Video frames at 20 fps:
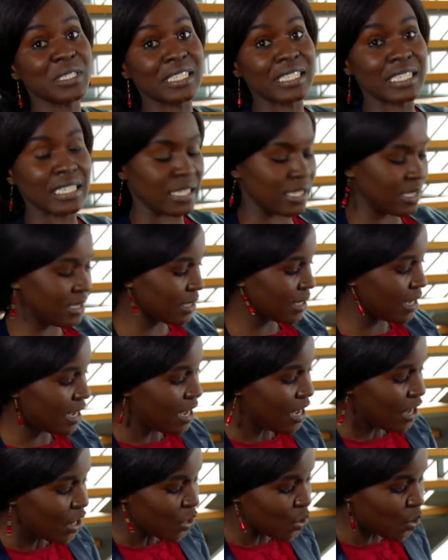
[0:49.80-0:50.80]
it is
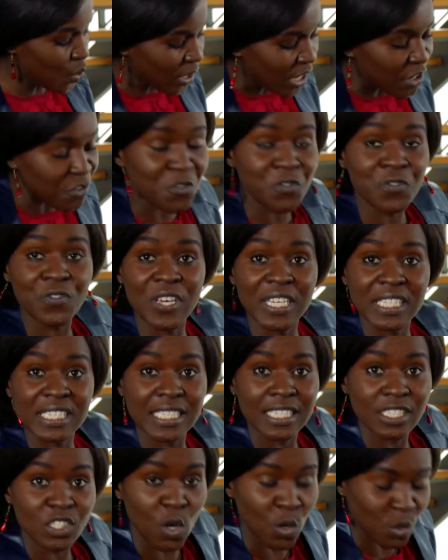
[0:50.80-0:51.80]
you can fix
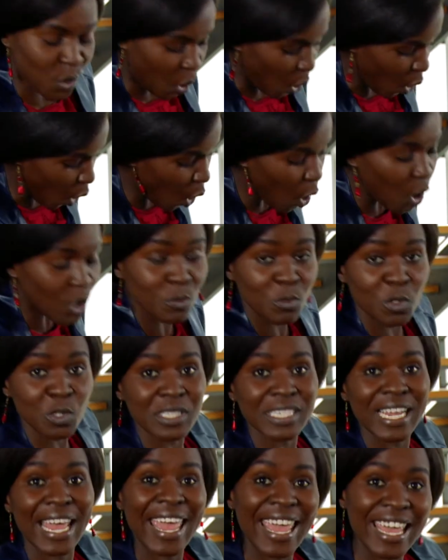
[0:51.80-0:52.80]
it on
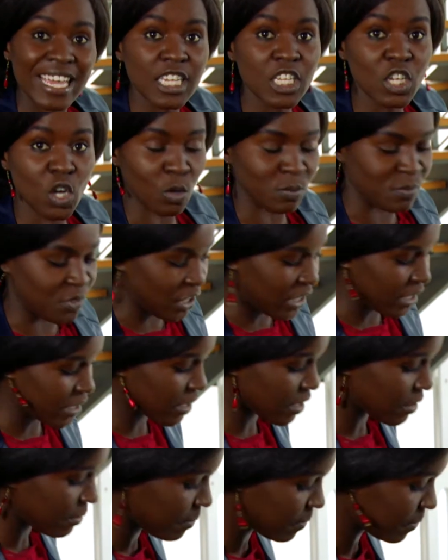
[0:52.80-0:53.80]
almost any object.